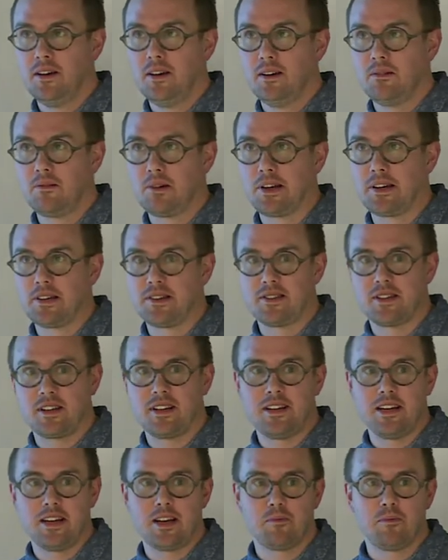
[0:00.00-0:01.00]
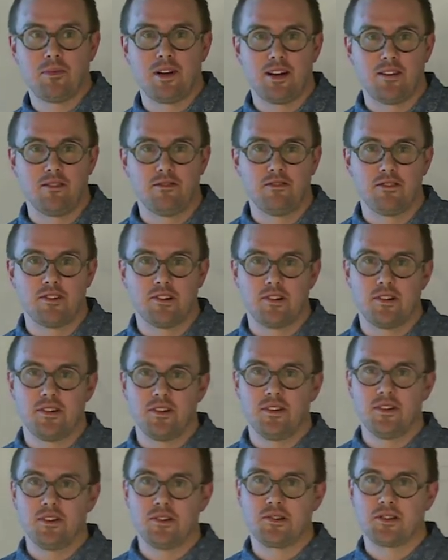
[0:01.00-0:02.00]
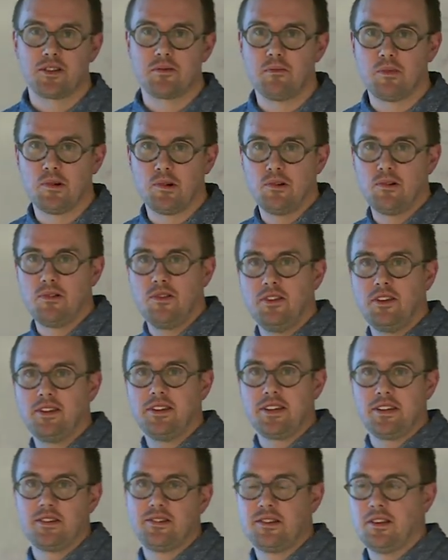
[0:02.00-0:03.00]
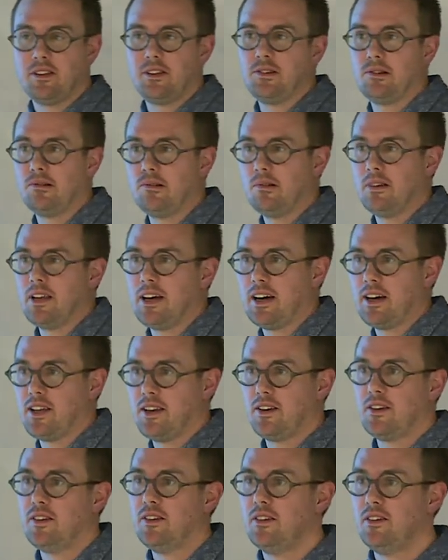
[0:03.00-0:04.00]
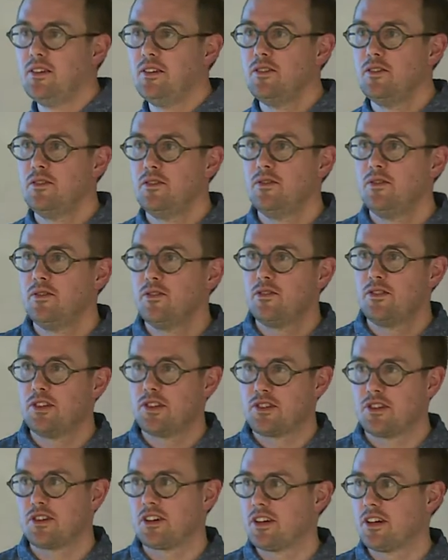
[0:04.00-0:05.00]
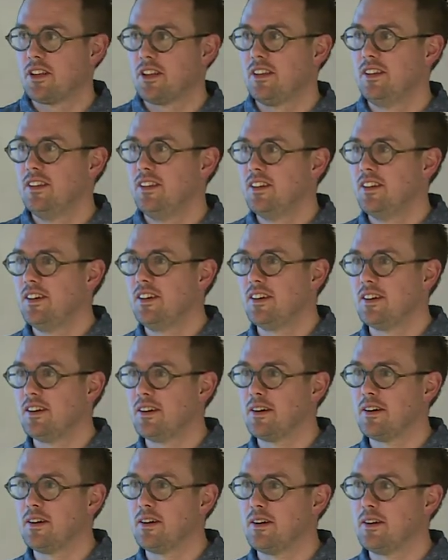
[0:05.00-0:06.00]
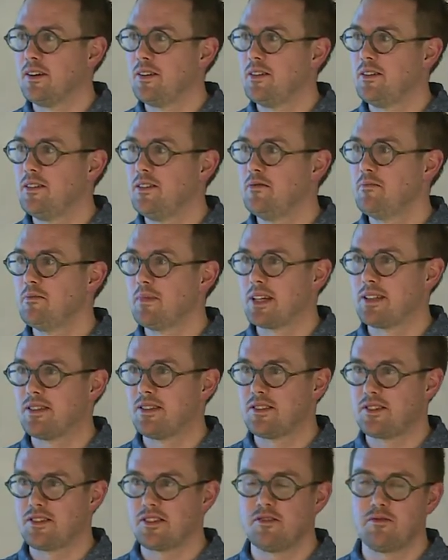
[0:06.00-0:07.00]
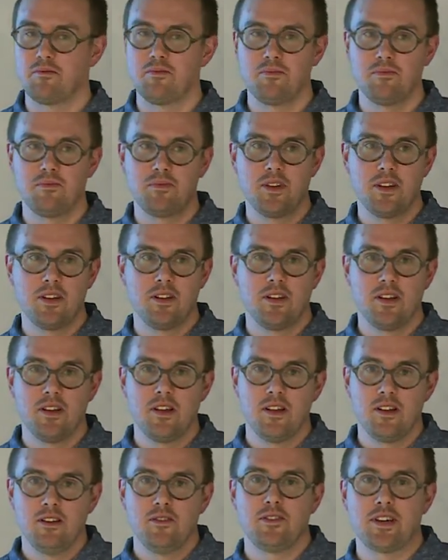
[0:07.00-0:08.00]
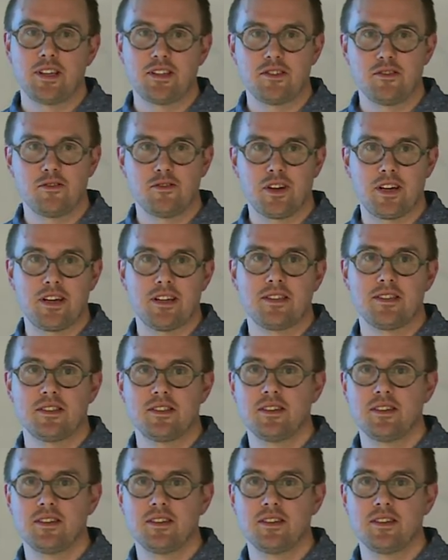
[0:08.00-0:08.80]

when there's a clear plan for using both a digital tool and physical uh, methods of face-to-face